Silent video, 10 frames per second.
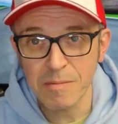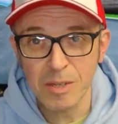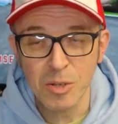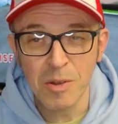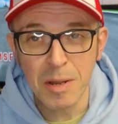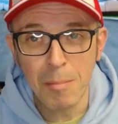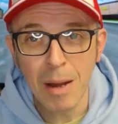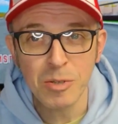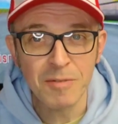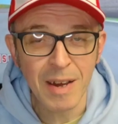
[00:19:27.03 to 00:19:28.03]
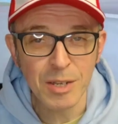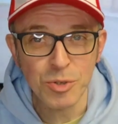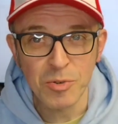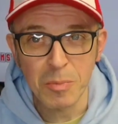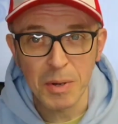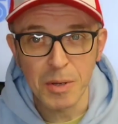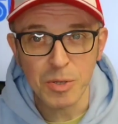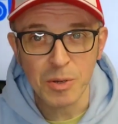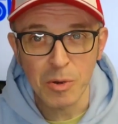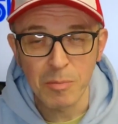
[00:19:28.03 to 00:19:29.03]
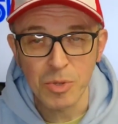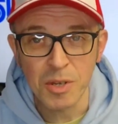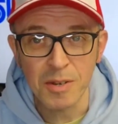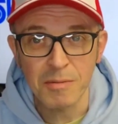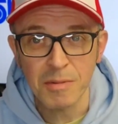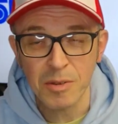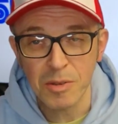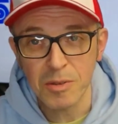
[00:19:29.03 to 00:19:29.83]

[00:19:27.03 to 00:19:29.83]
there's like a motivational person comes in, and